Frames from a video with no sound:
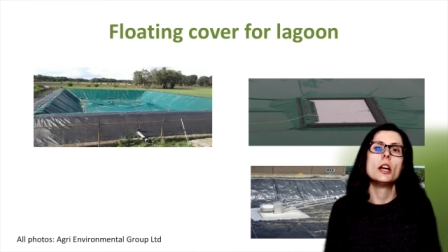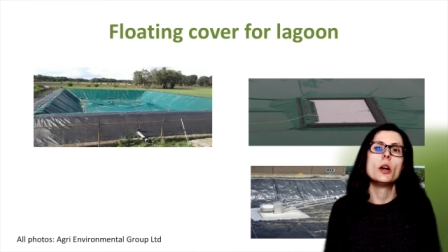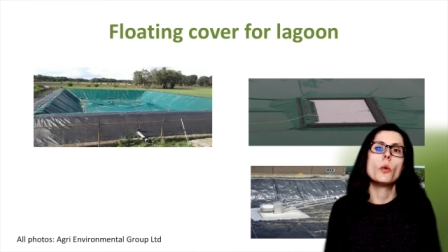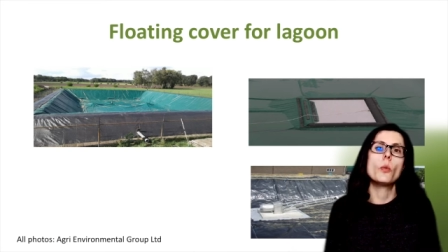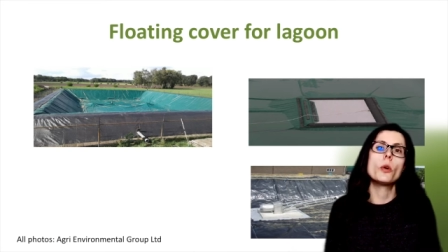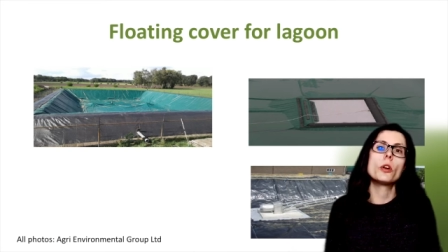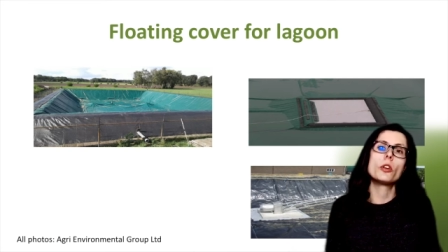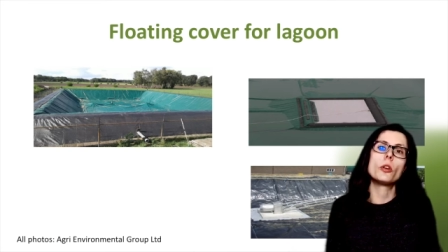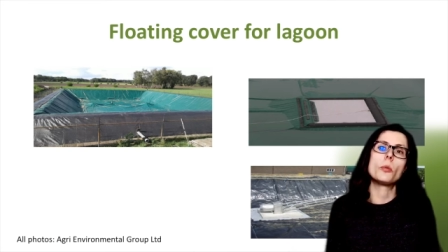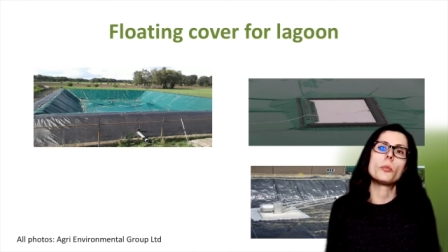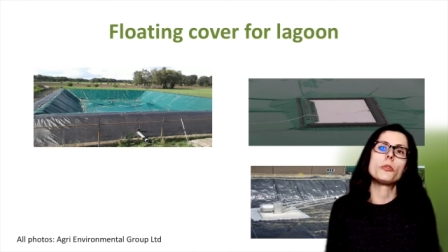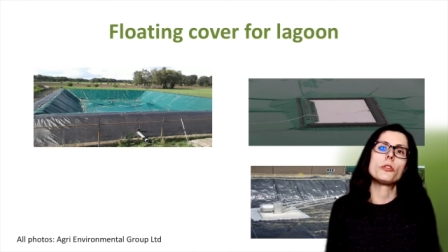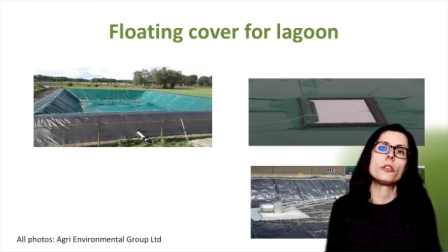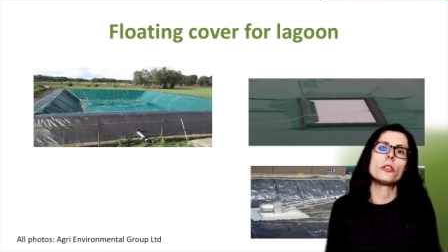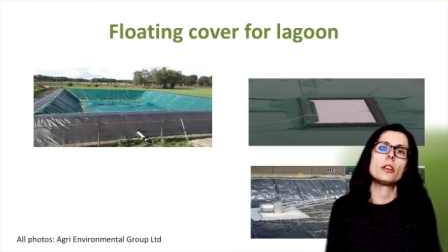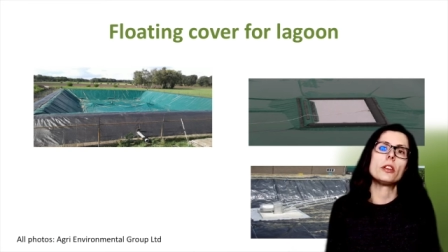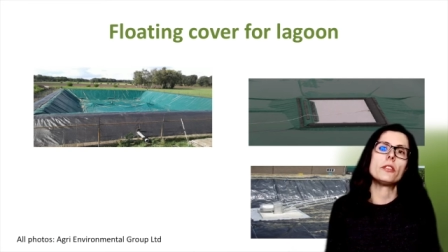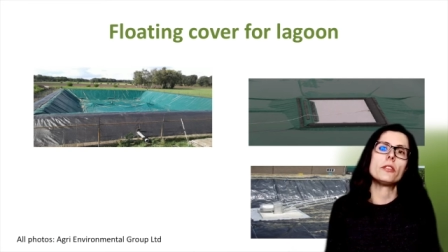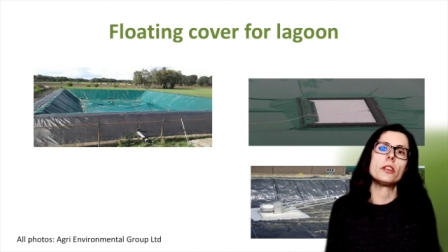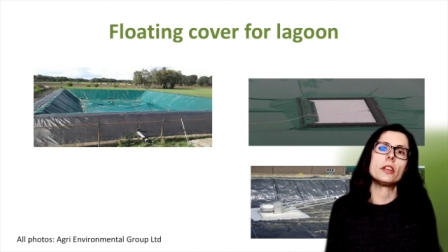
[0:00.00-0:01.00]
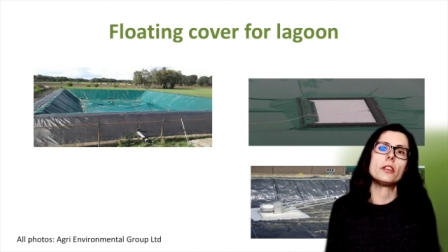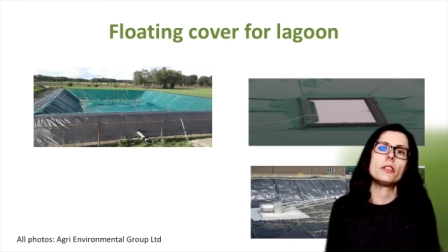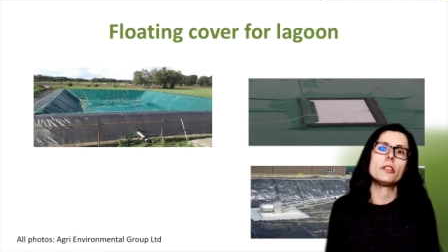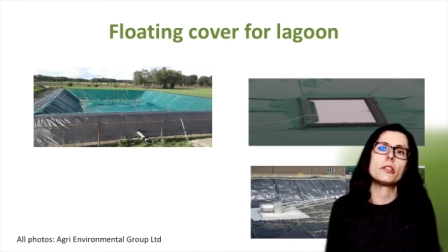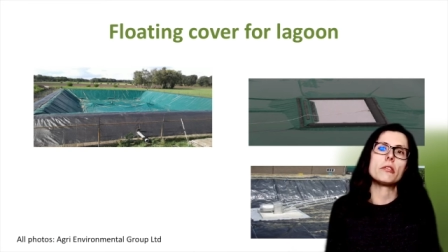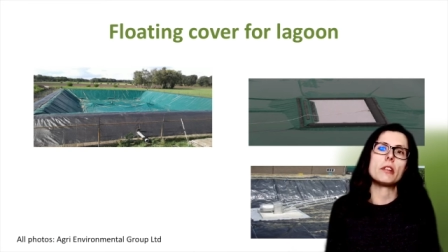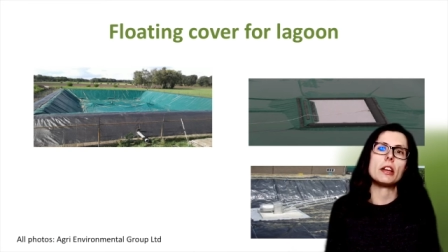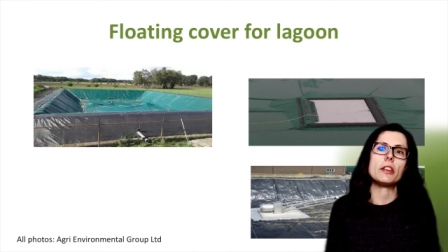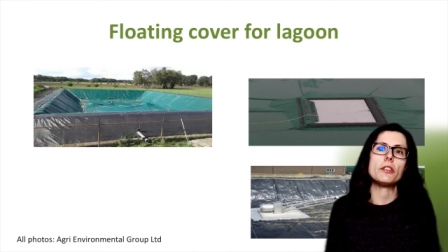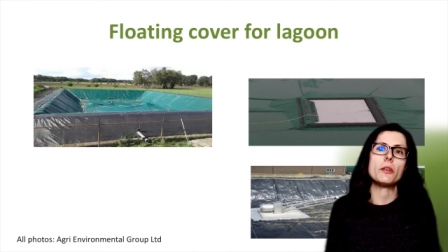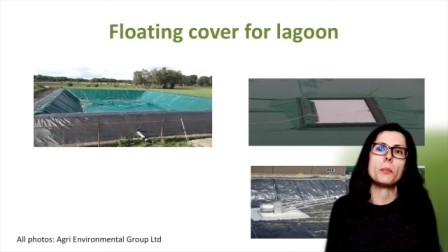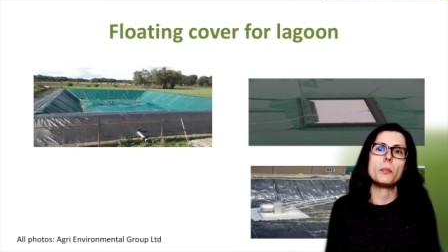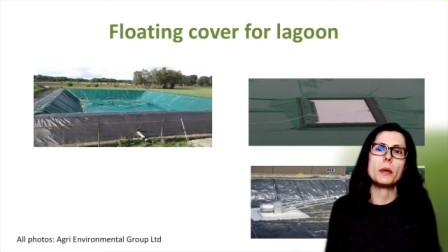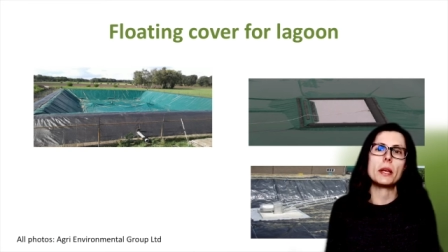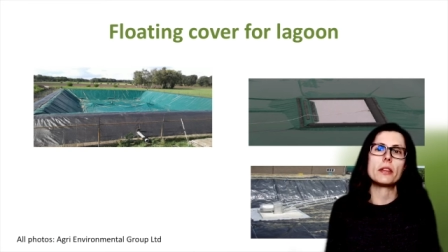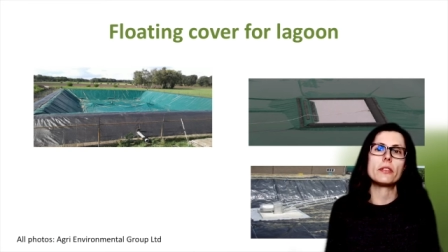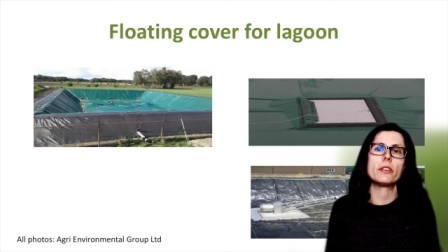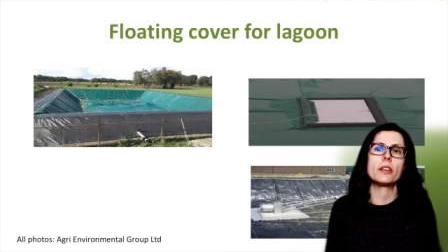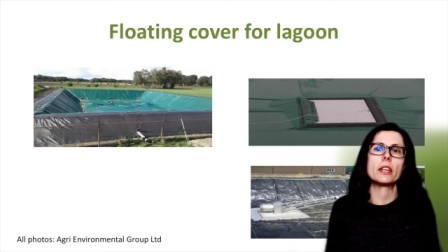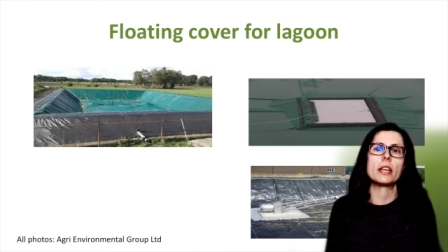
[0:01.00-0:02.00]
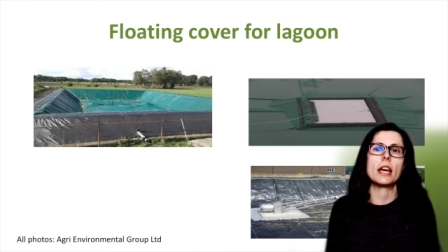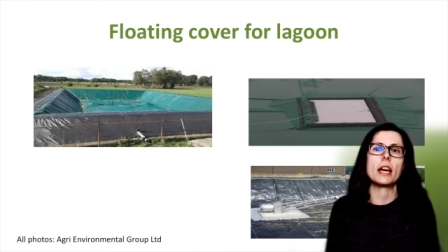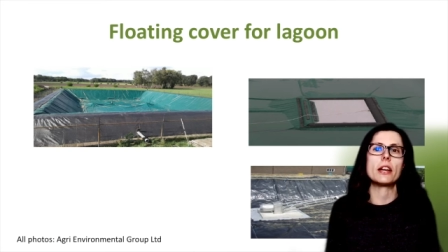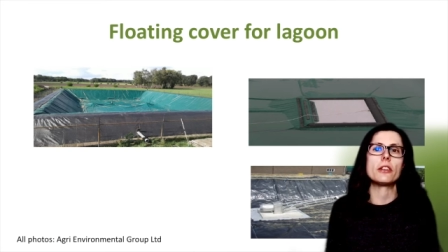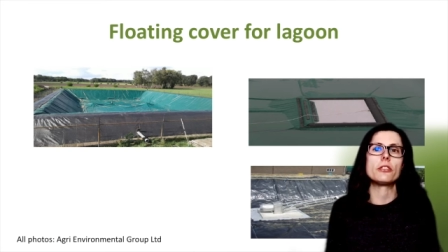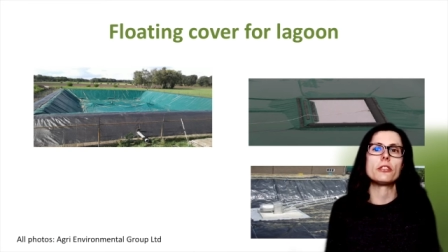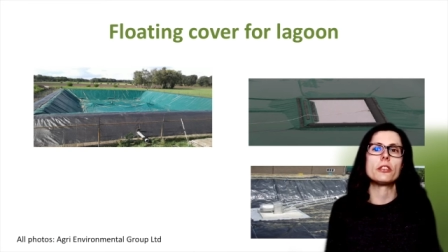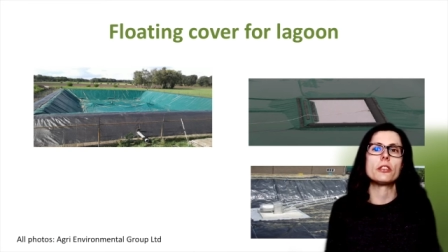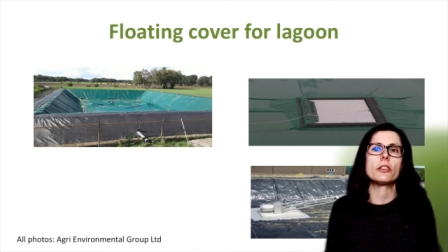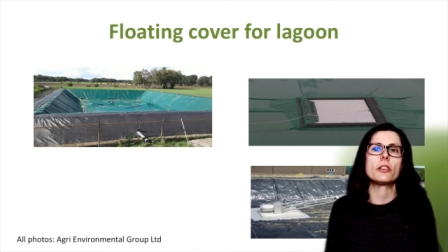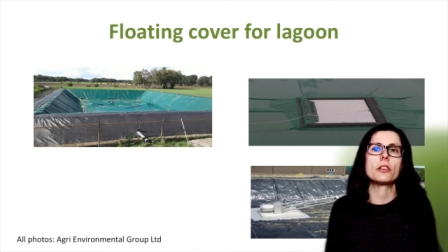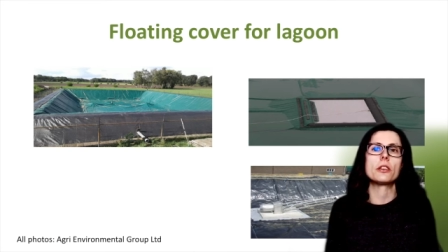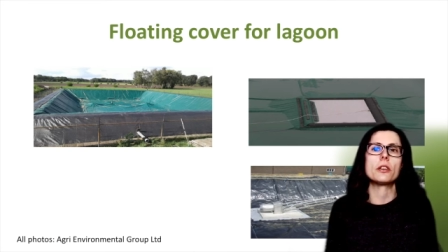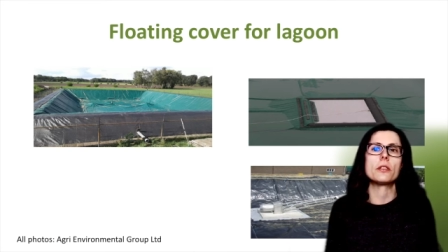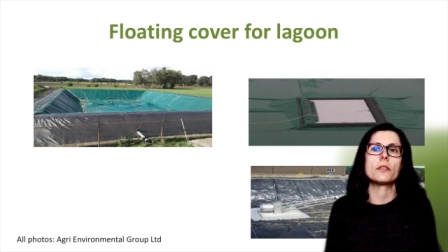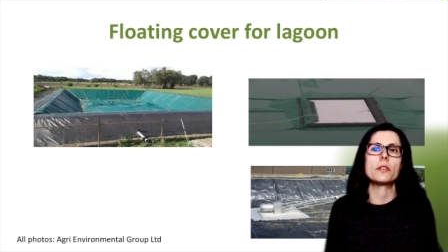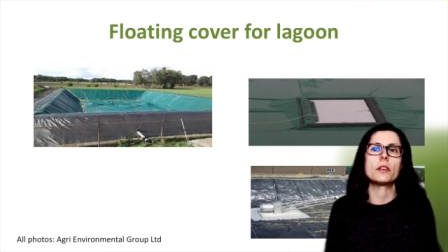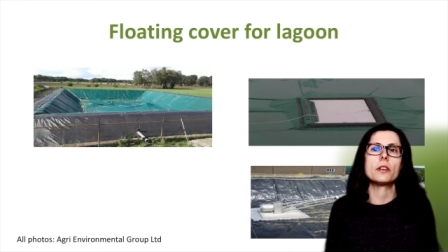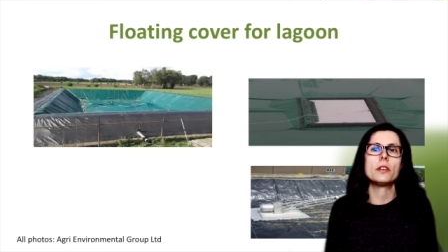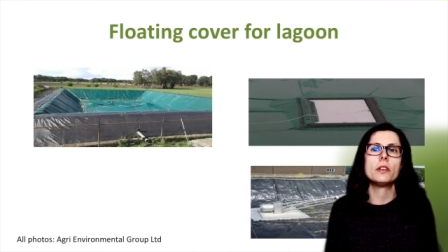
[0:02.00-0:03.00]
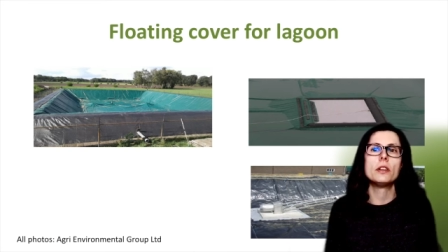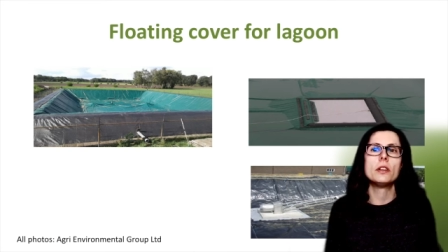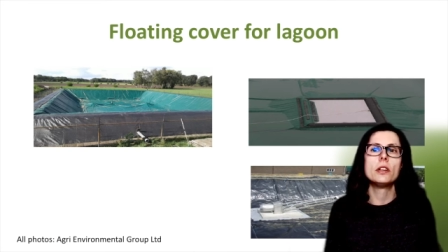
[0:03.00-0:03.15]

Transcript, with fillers: One option is to integrate a mixing hatch in the cover,